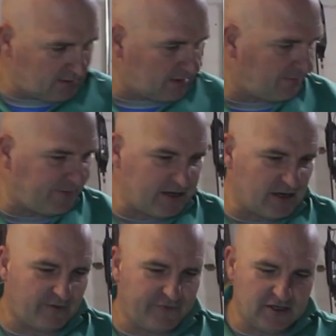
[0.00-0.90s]
I'm
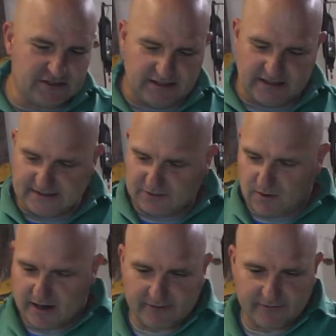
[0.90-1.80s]
thinking of using this
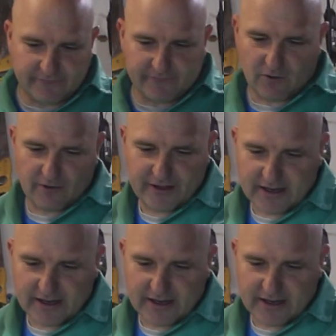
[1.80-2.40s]
one for